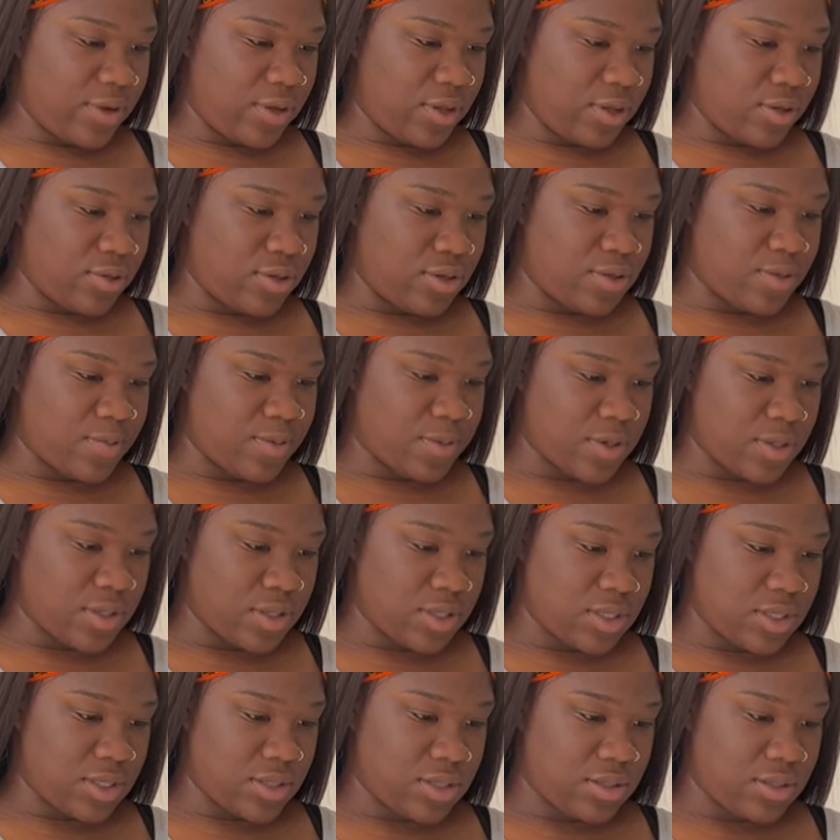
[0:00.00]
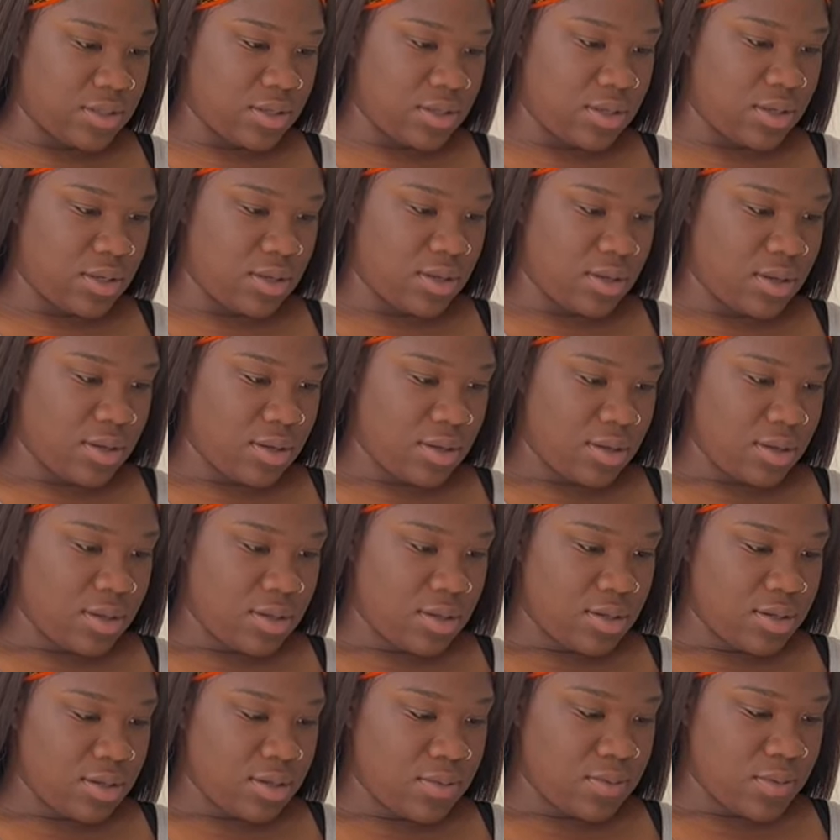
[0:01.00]
You just purchased
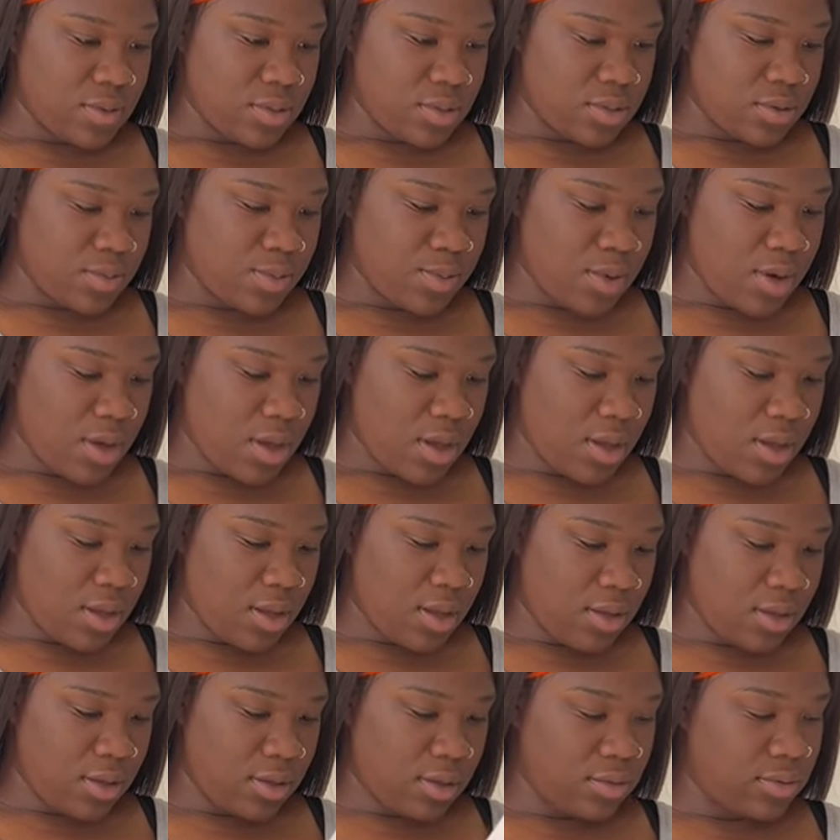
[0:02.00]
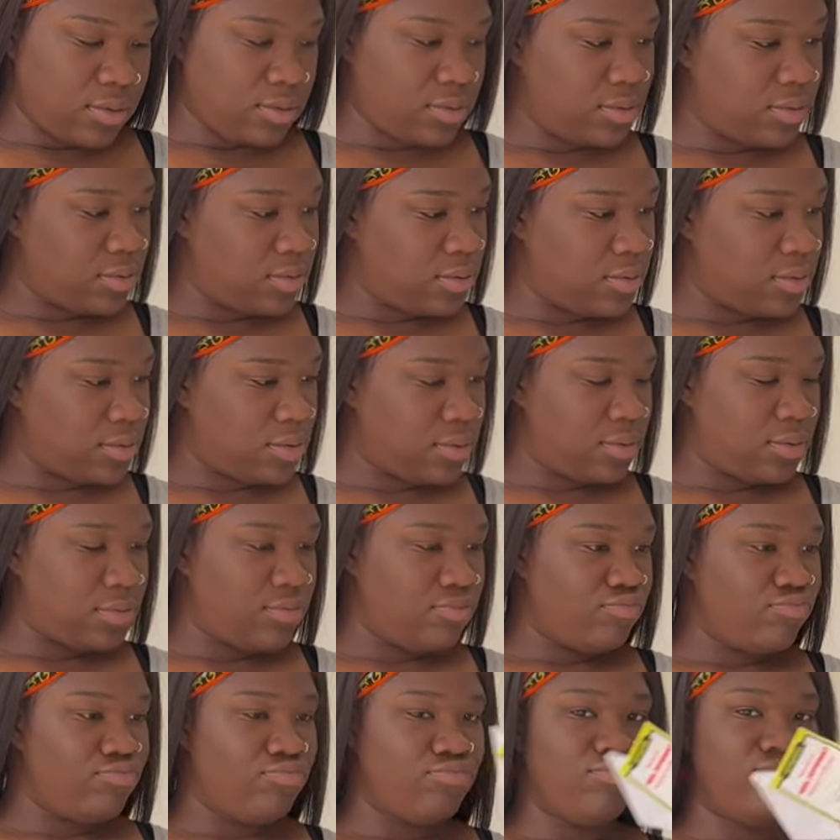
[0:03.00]
sports bra.
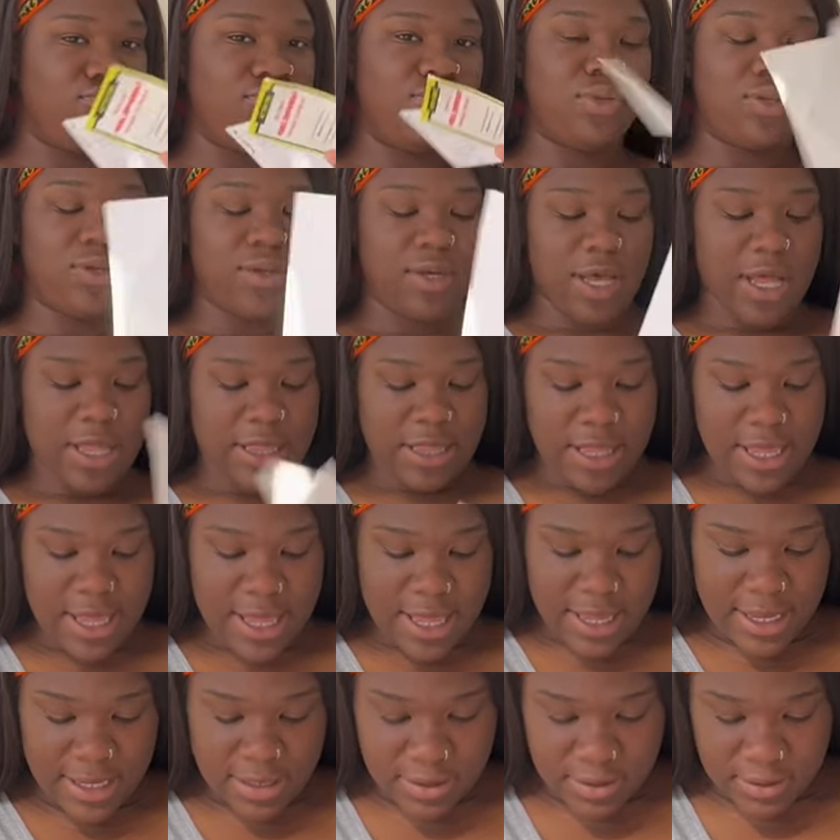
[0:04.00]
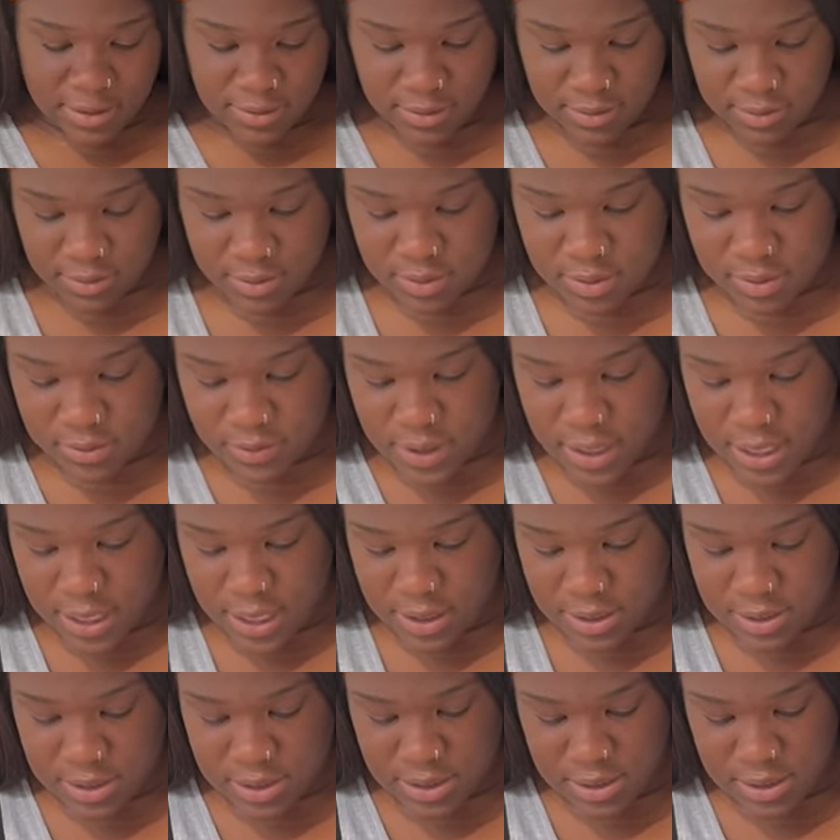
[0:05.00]
Got that. Right.